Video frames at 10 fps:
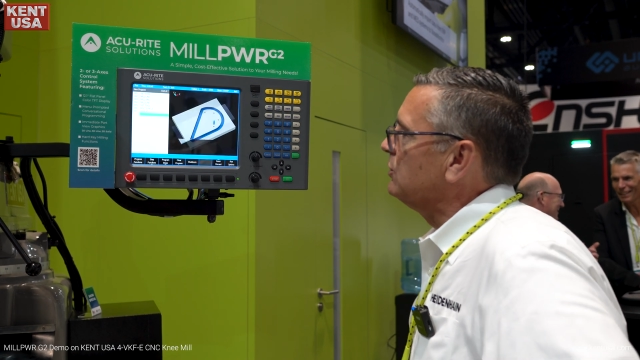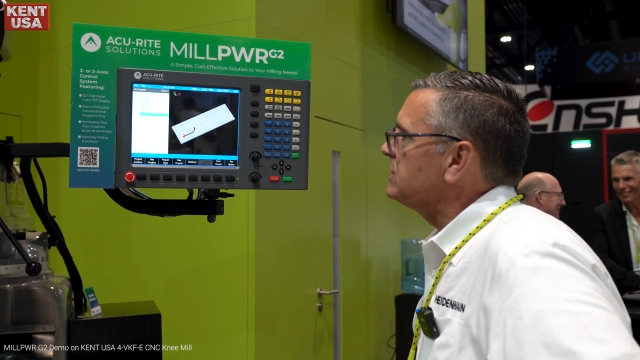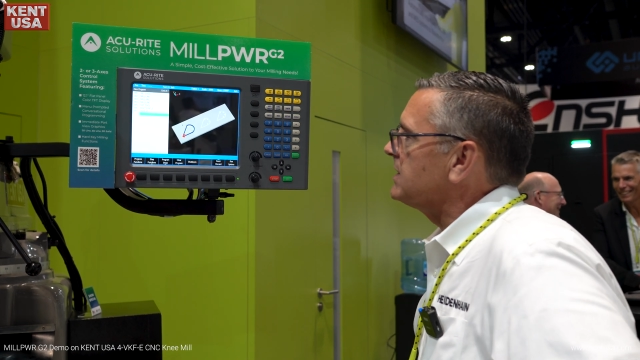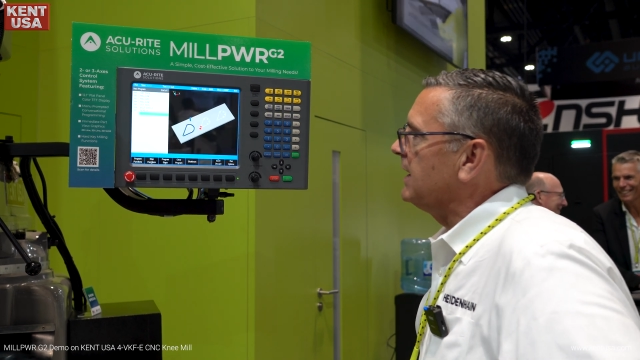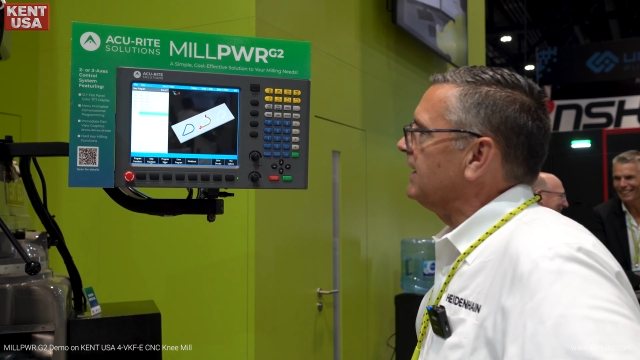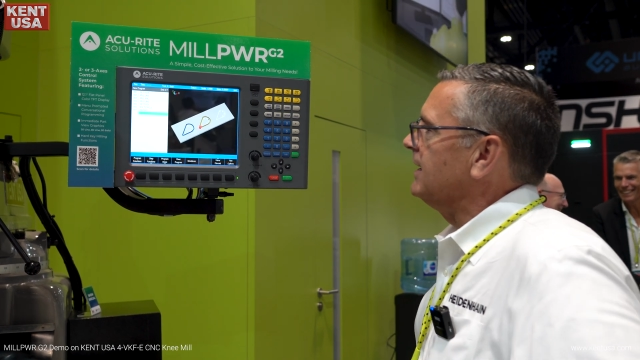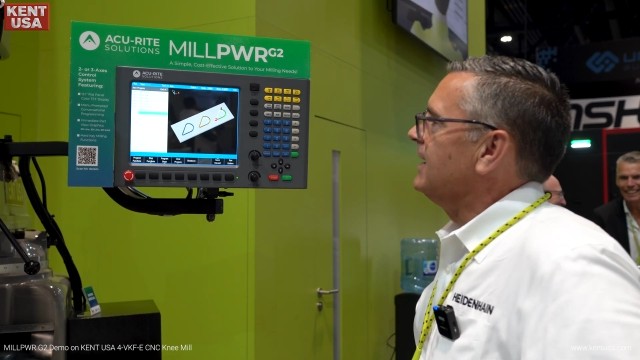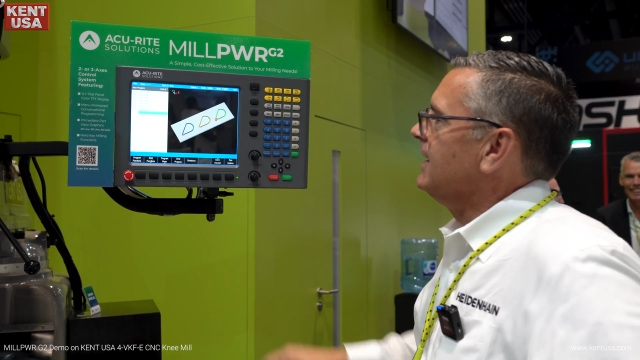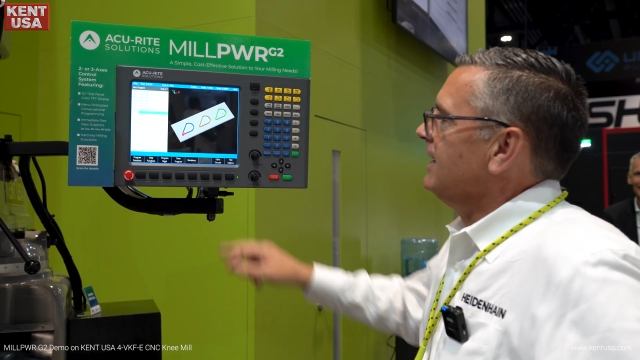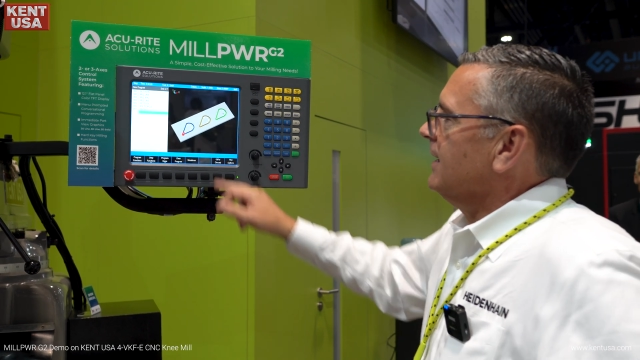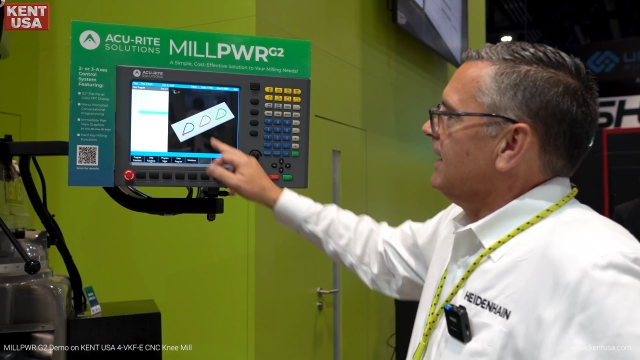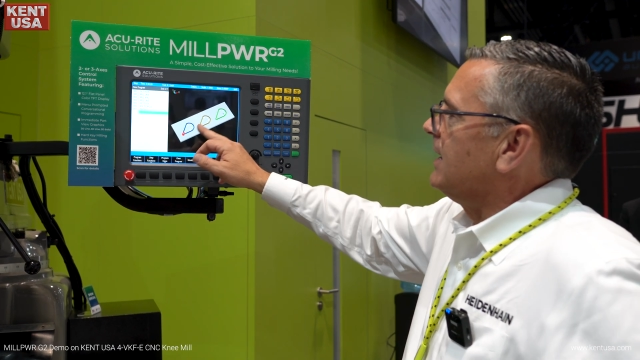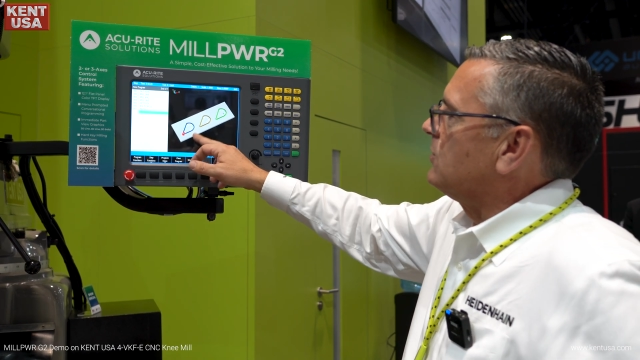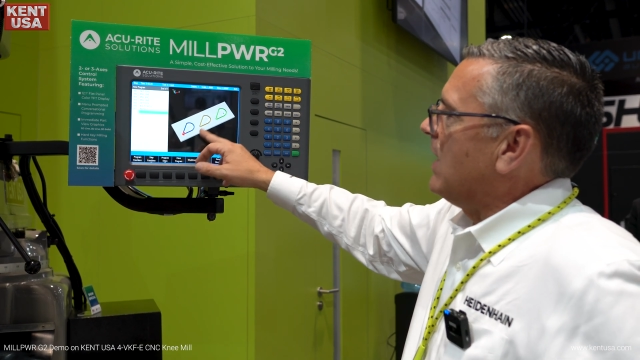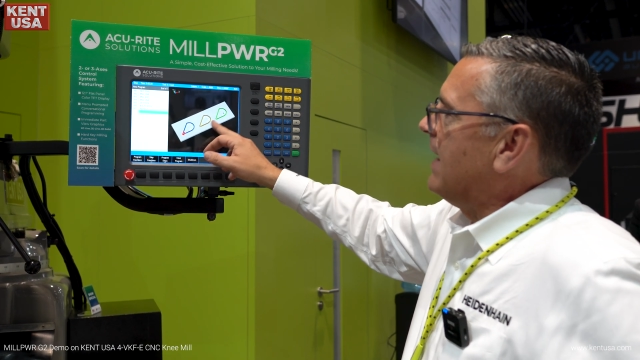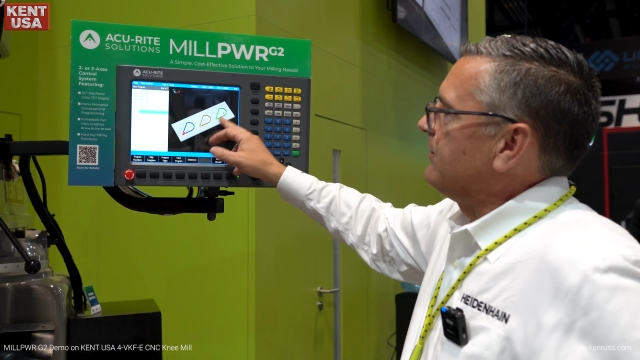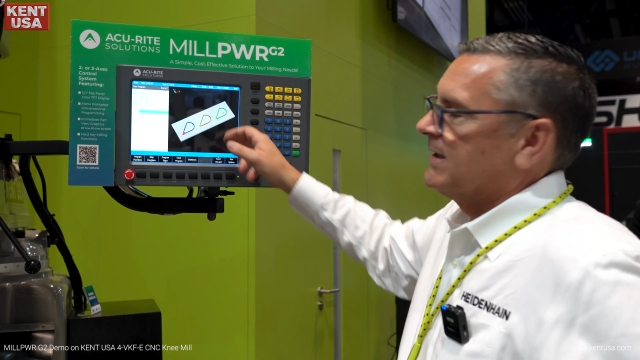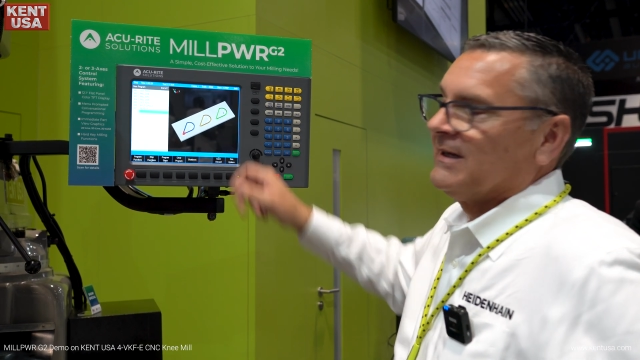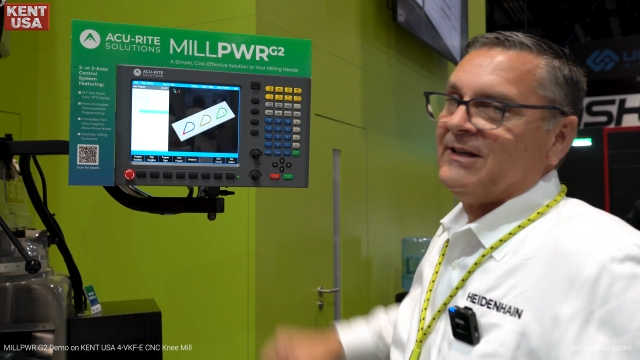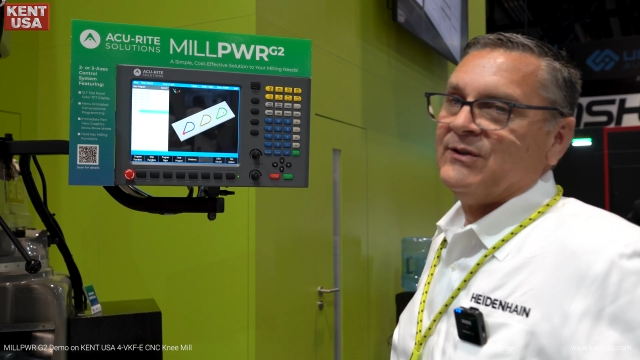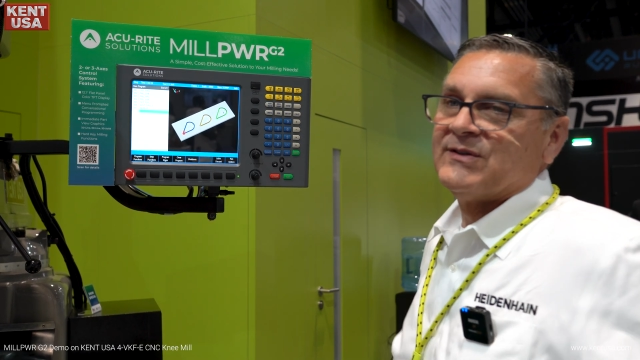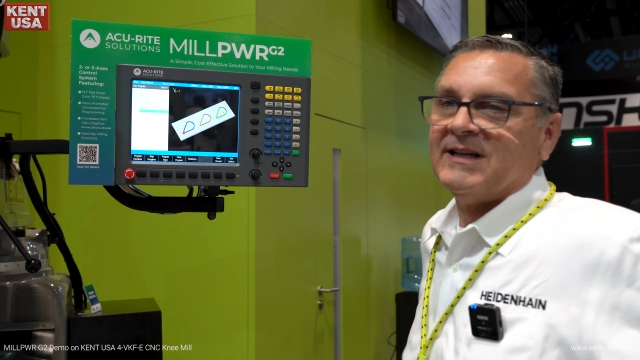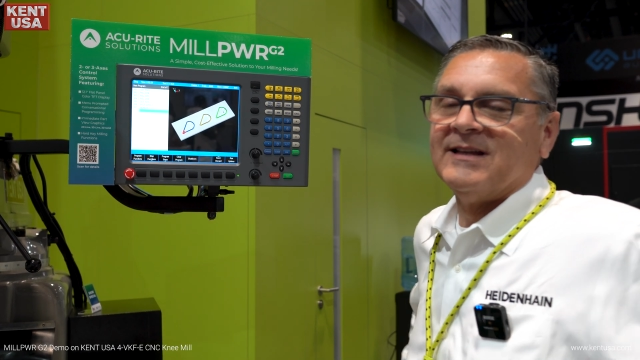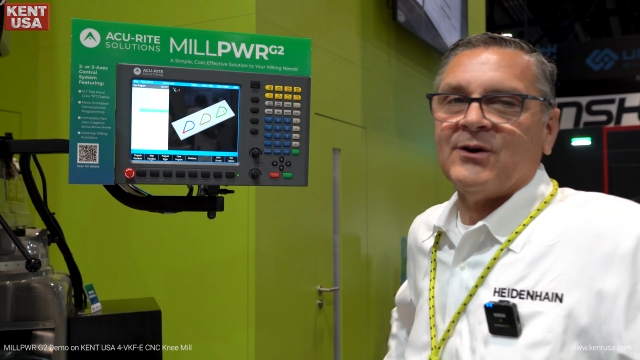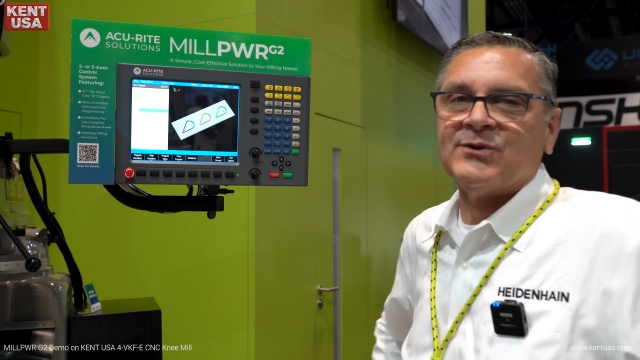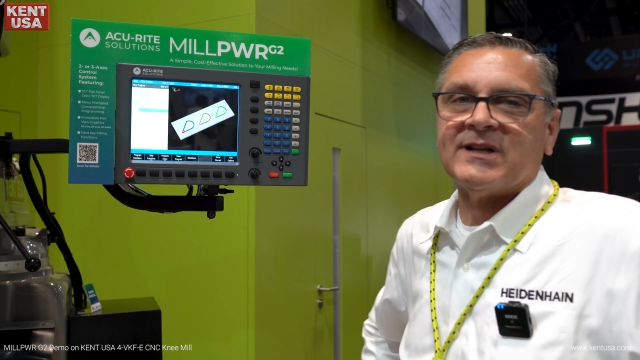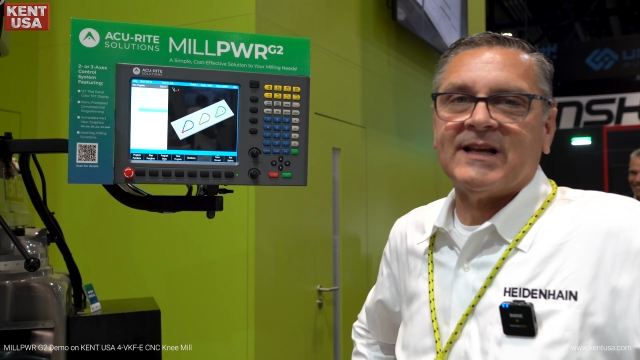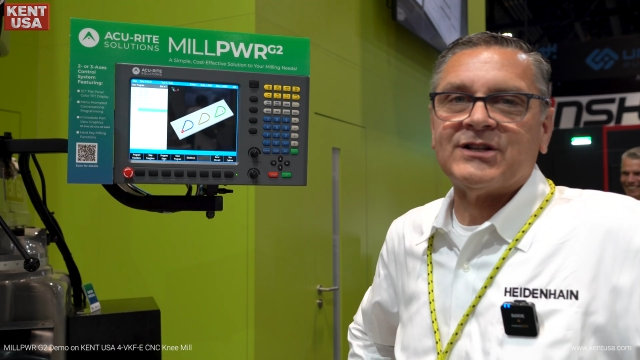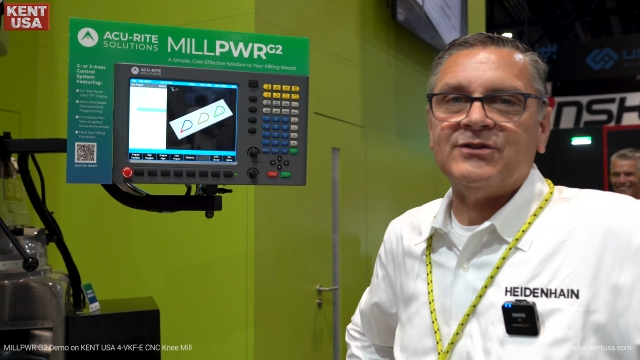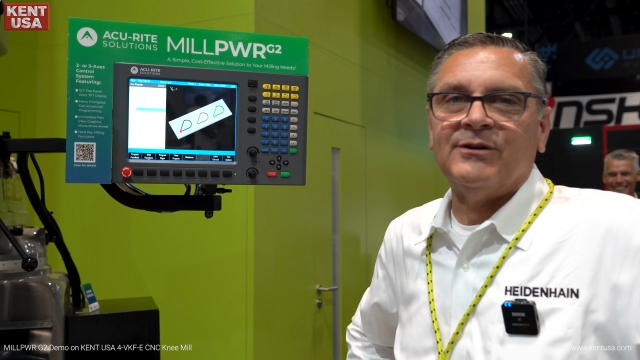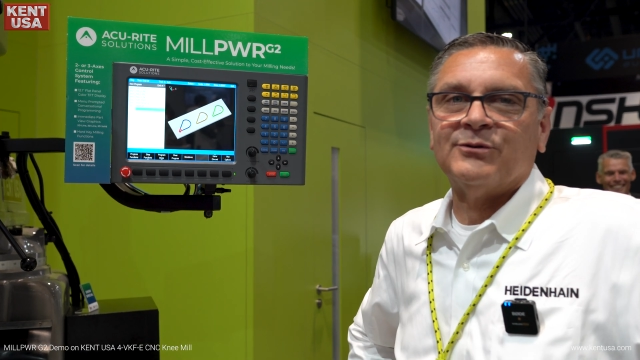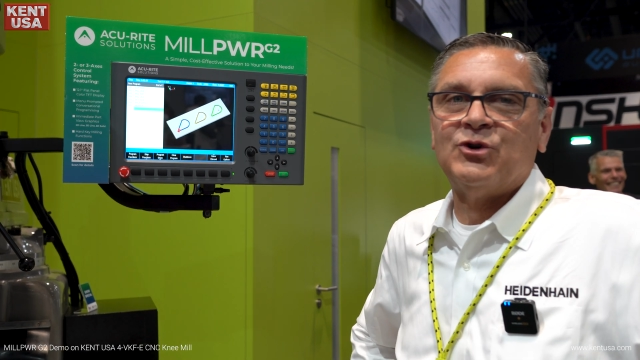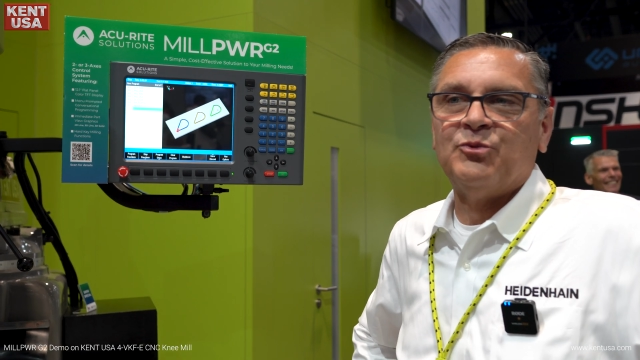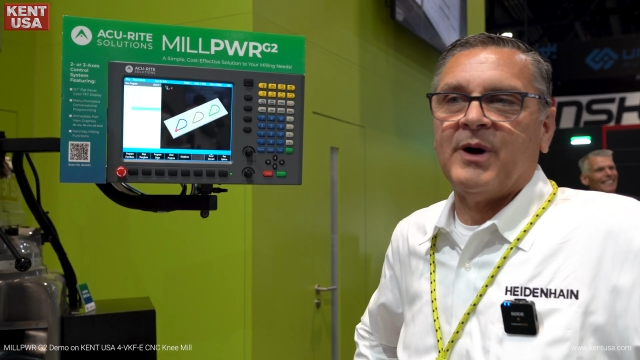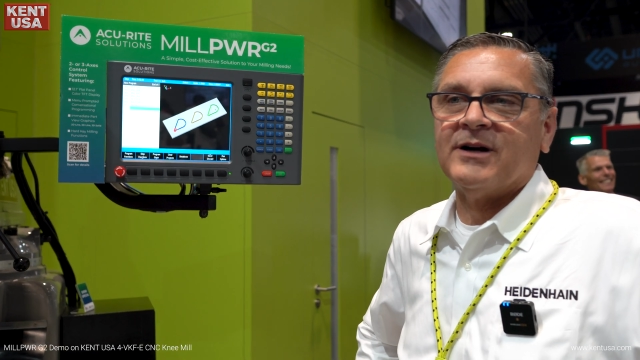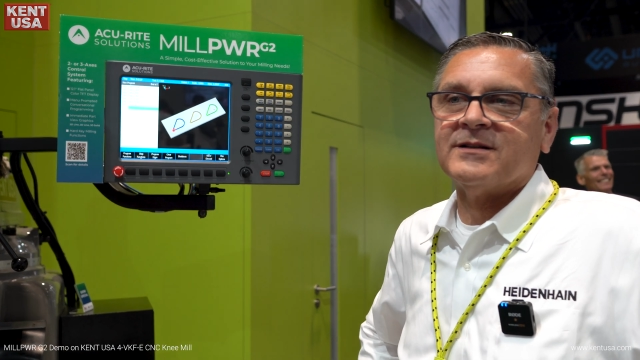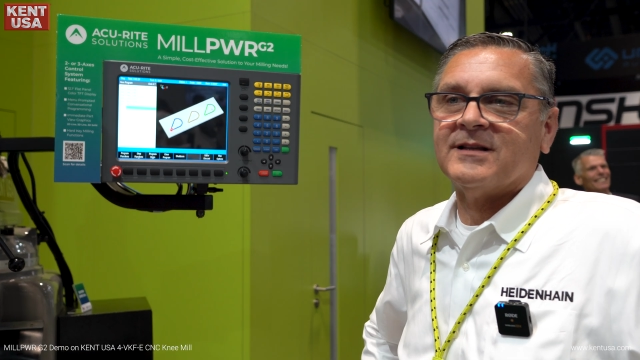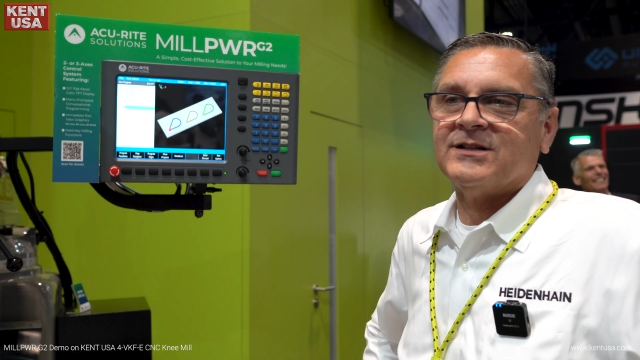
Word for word: use key and graphically, you see those additional two parts